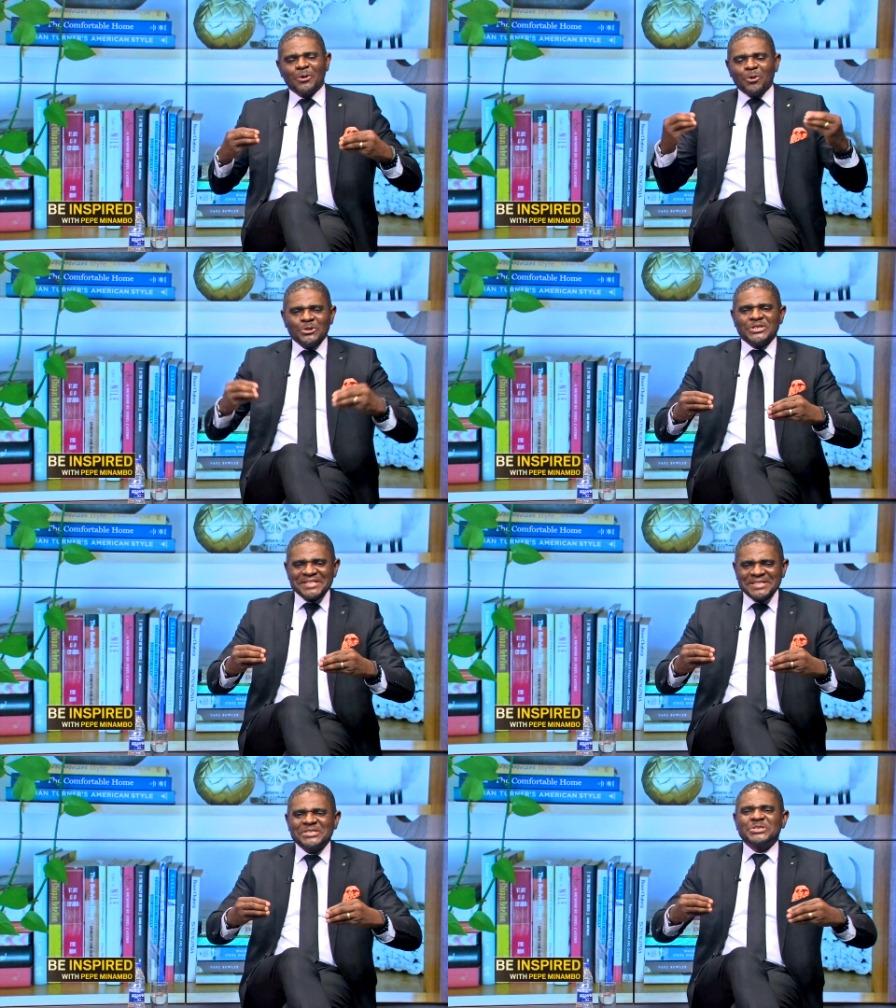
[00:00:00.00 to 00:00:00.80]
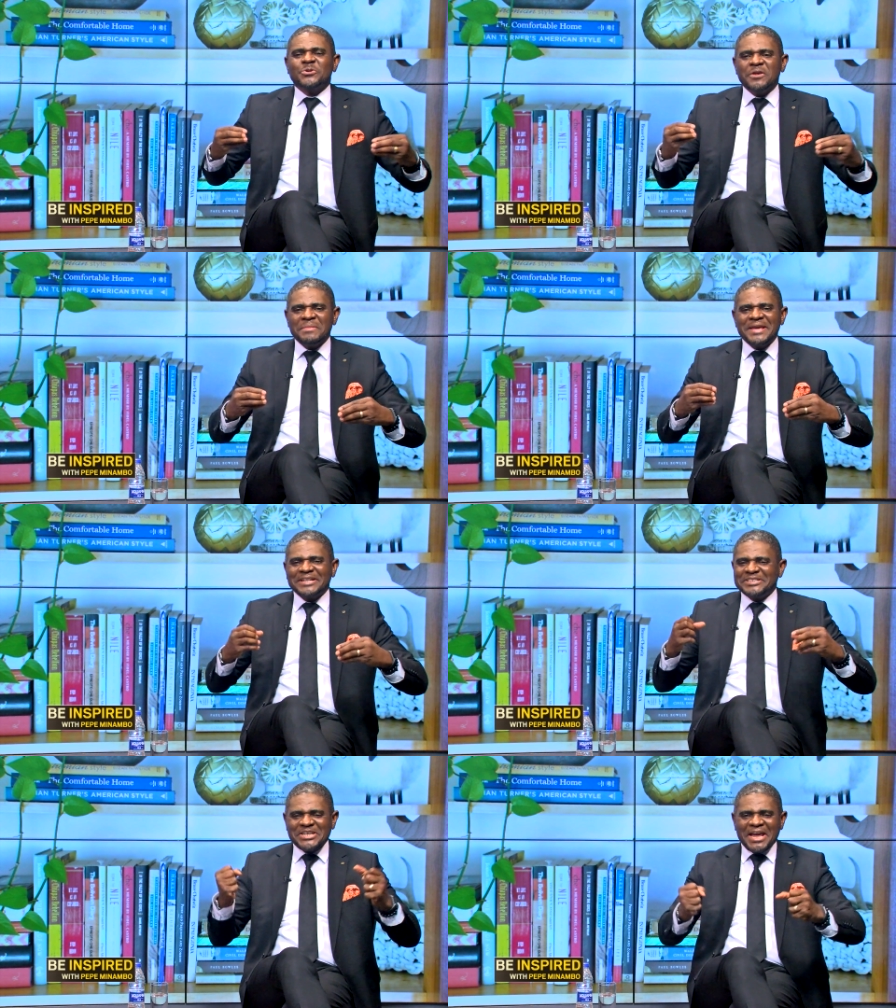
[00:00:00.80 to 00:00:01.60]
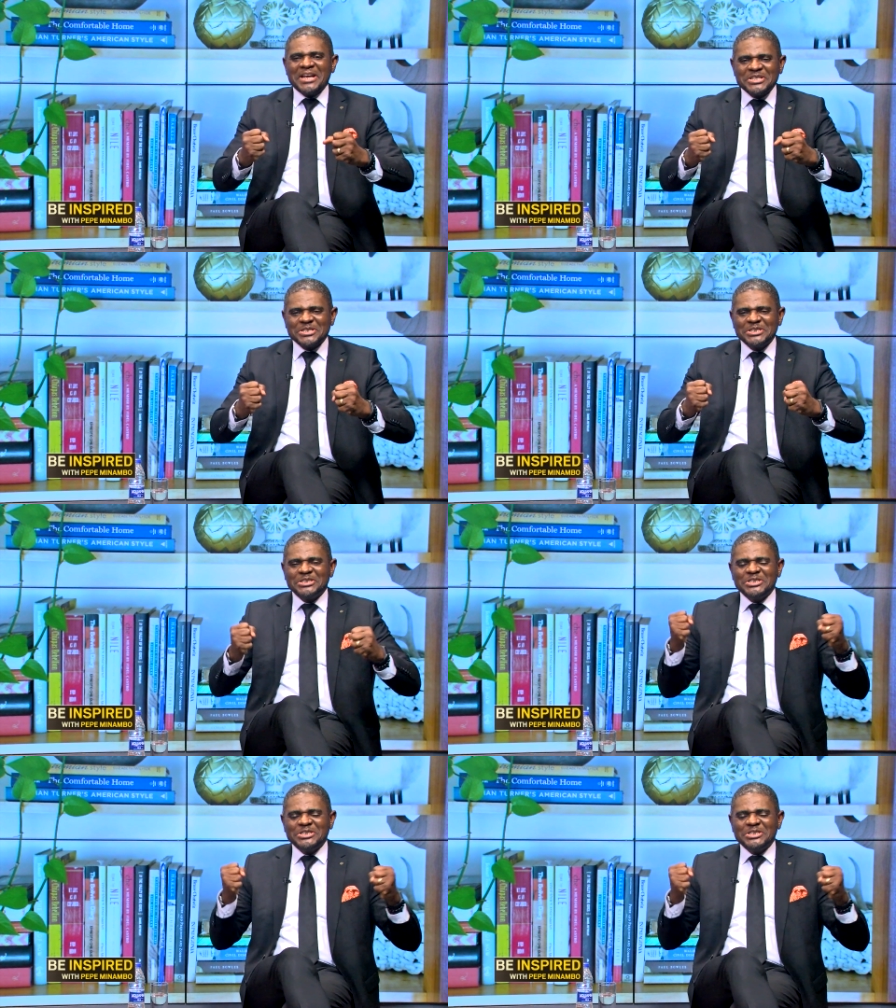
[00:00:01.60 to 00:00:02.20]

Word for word: consciously screaming, change,